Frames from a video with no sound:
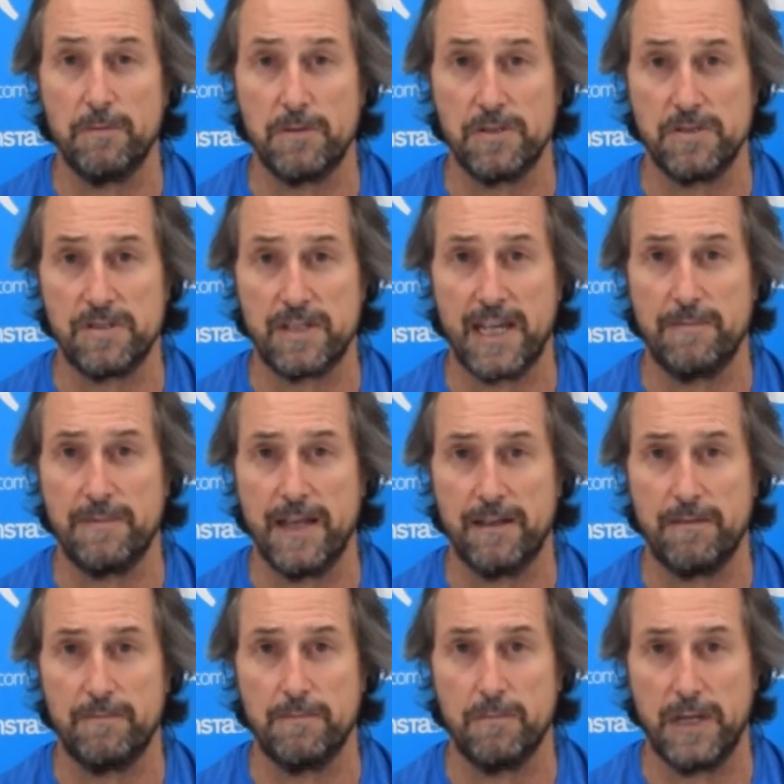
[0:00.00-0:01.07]
will just keep
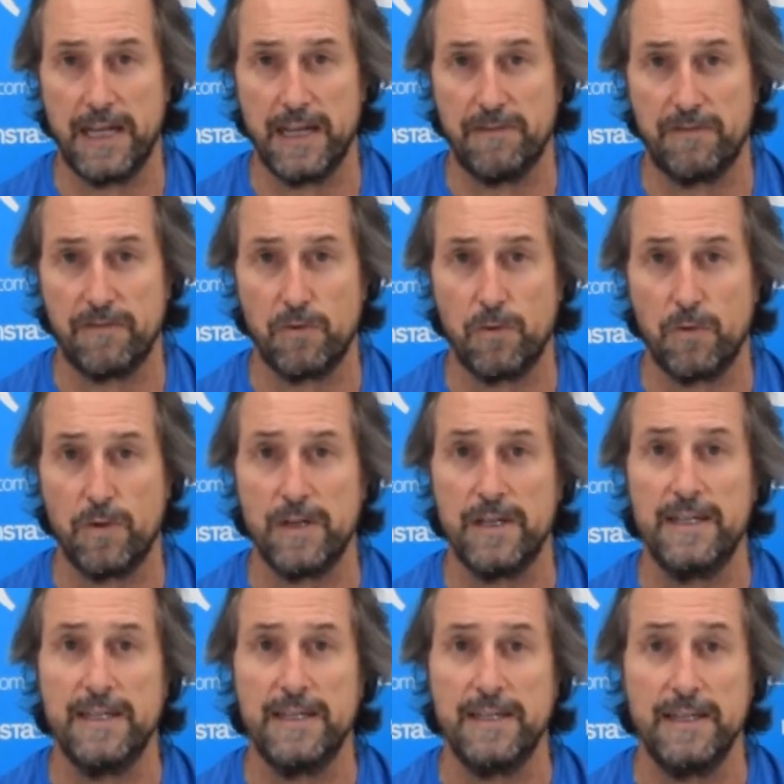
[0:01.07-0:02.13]
that floor
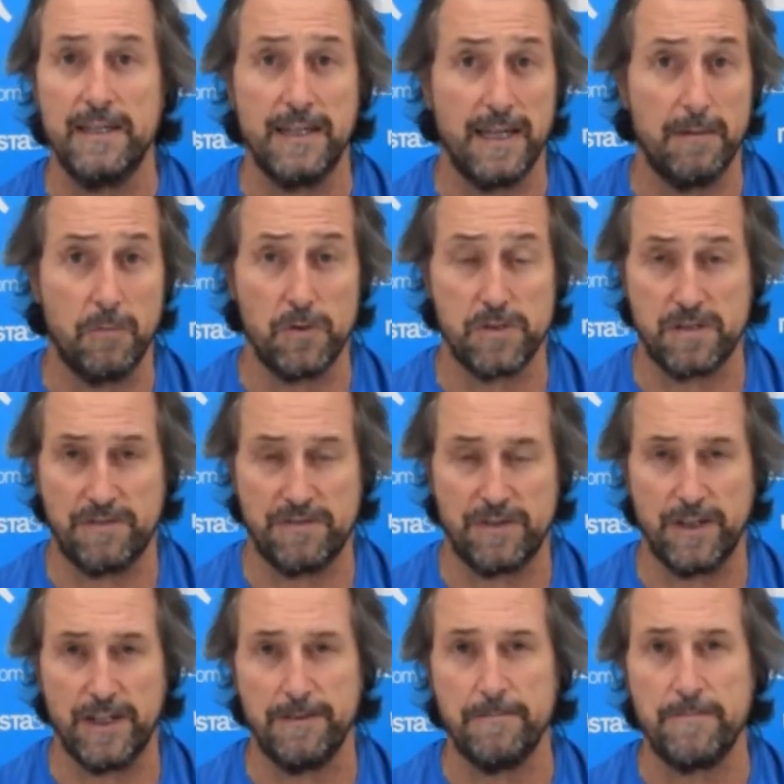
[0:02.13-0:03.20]
moisture
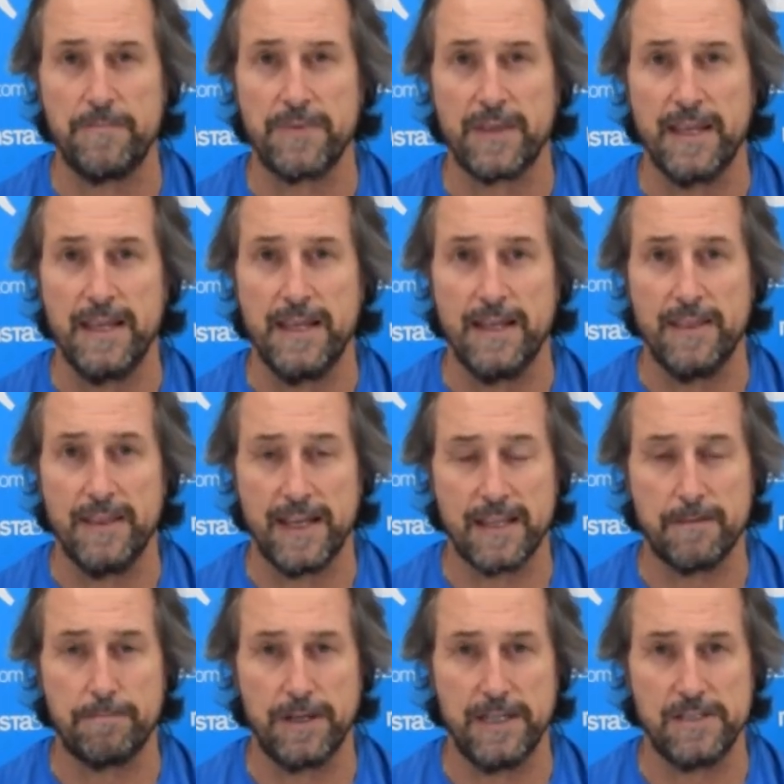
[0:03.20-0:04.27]
free. The
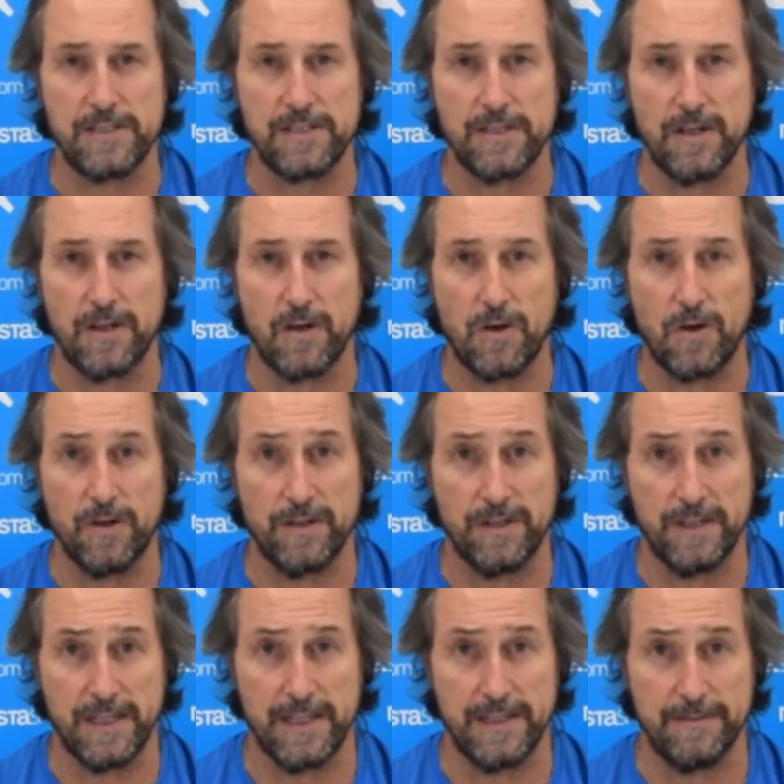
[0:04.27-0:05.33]
other piece on
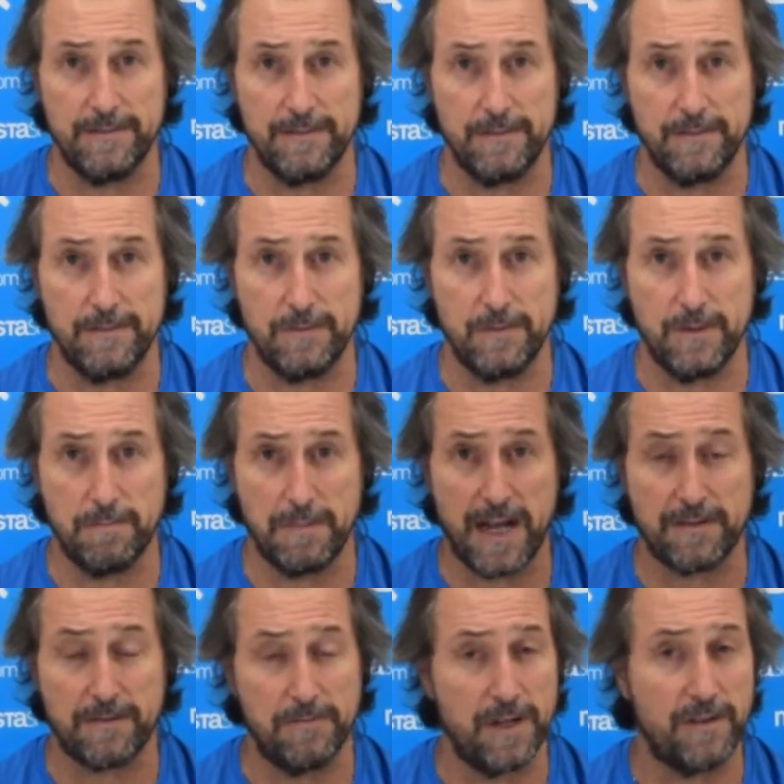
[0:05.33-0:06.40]
the
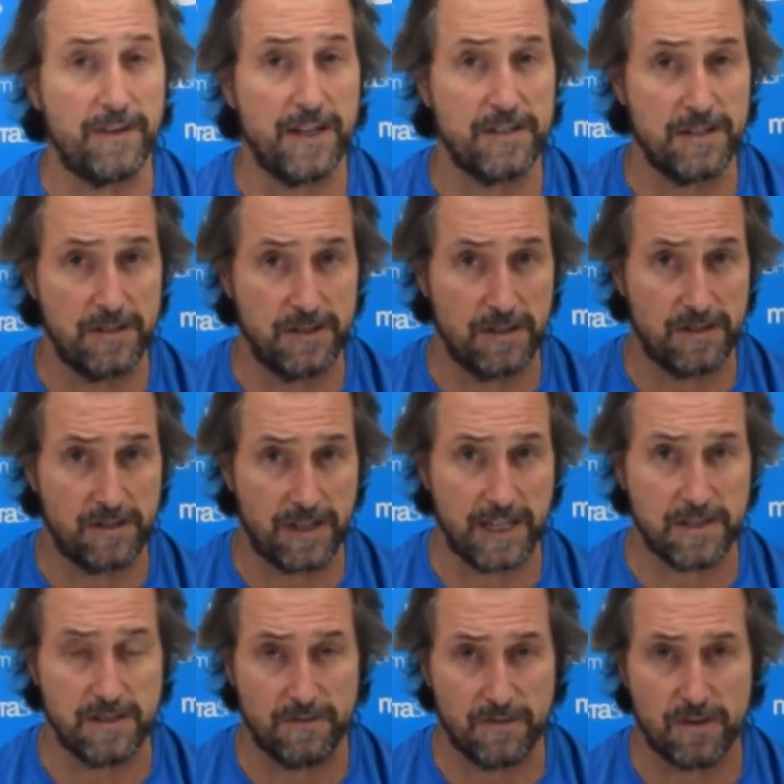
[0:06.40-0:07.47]
bathroom renovation is your
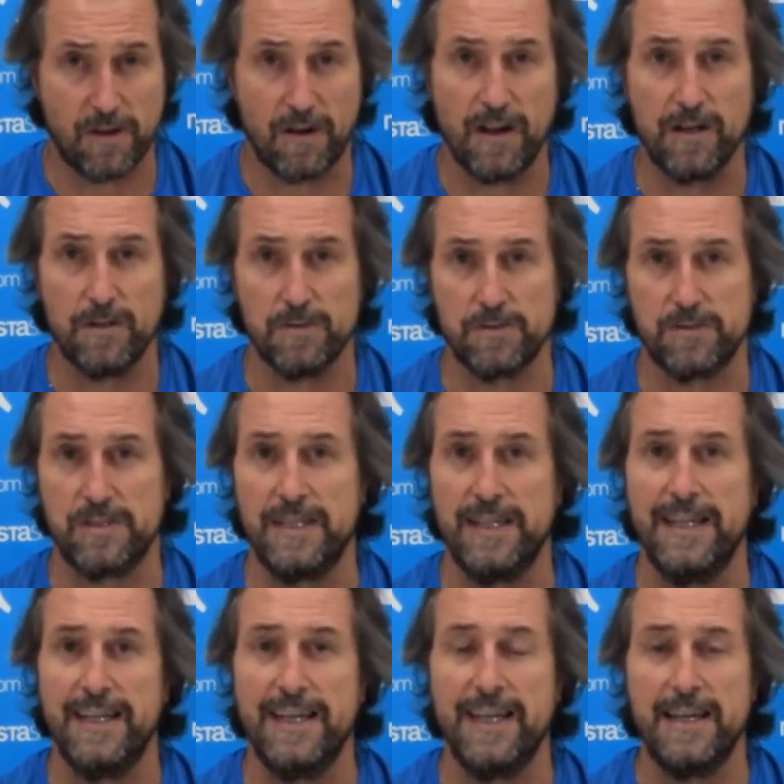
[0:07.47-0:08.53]
selection of tiles.
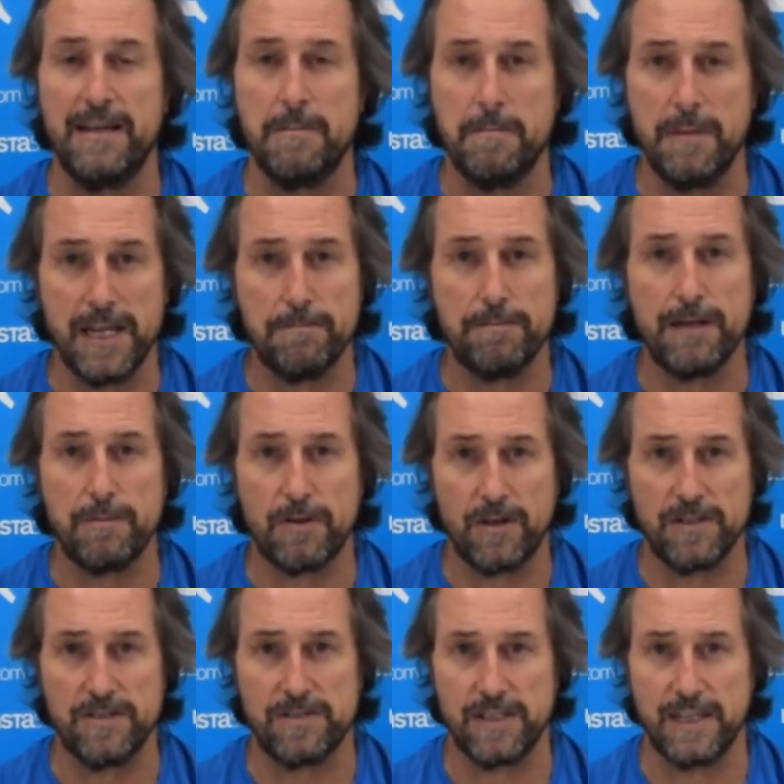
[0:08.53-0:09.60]
Many people I
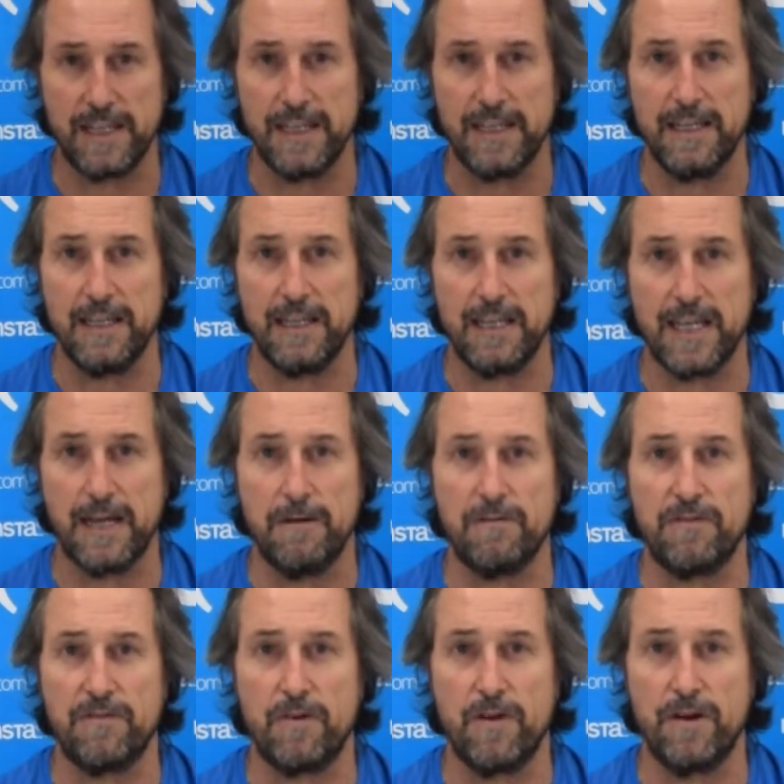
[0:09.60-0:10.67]
see go and
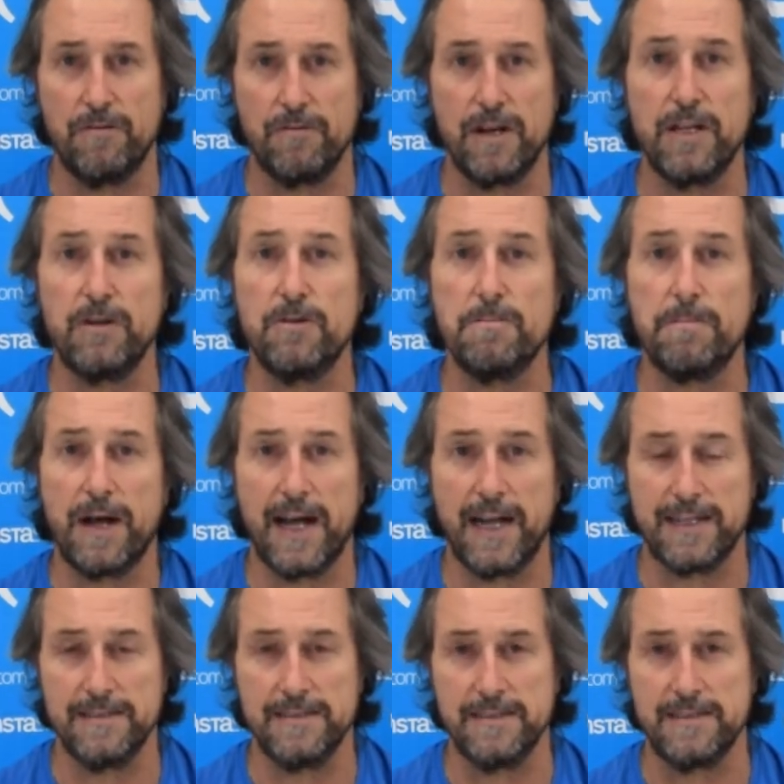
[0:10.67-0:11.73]
find really good
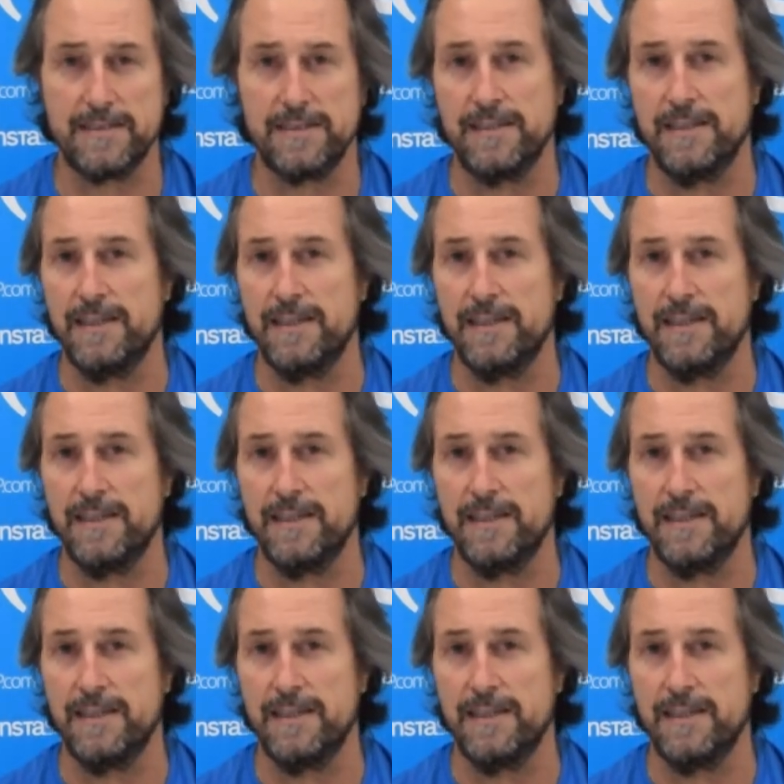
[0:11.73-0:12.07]
bargains